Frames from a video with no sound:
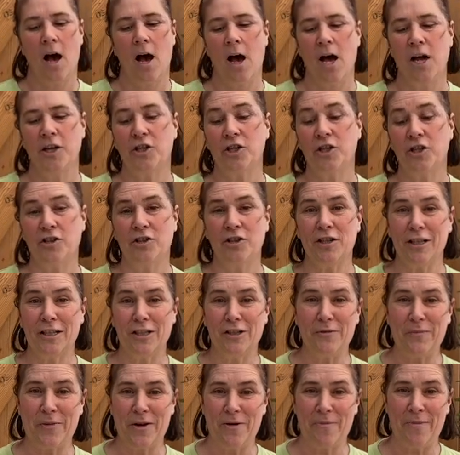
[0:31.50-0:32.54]
Just use a little
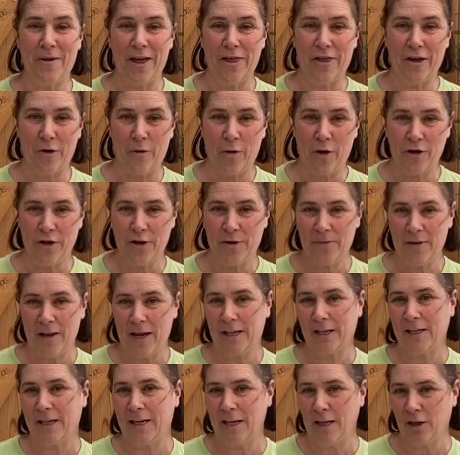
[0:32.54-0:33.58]
bit of metho on them,
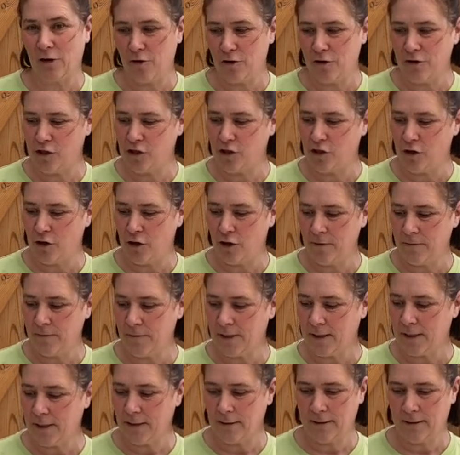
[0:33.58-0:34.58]
that'll kill all the germs.